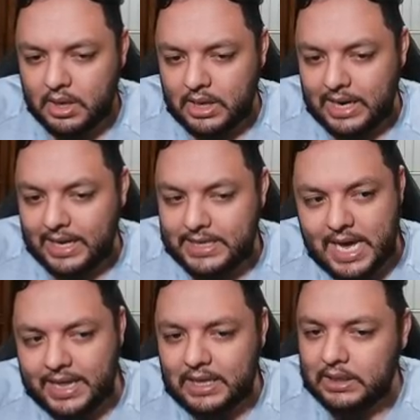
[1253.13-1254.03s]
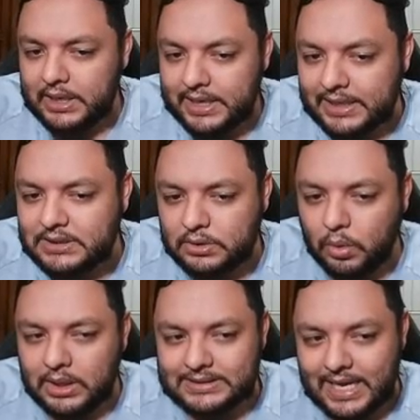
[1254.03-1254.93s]
And yeah, the leader gets
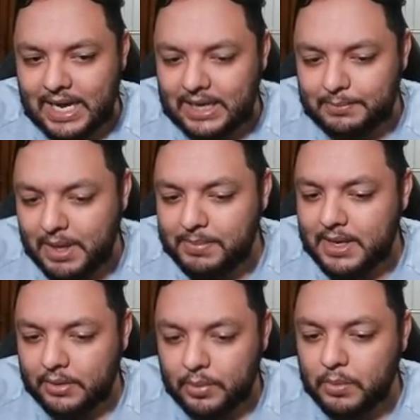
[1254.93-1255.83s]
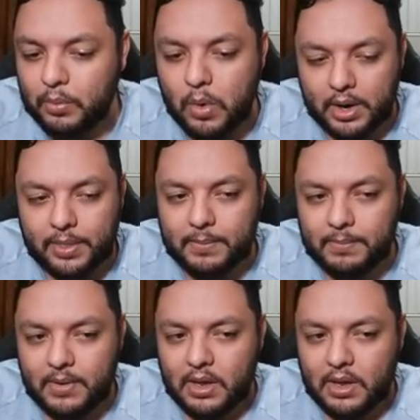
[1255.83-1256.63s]
dual attack and maybe can remove one of them.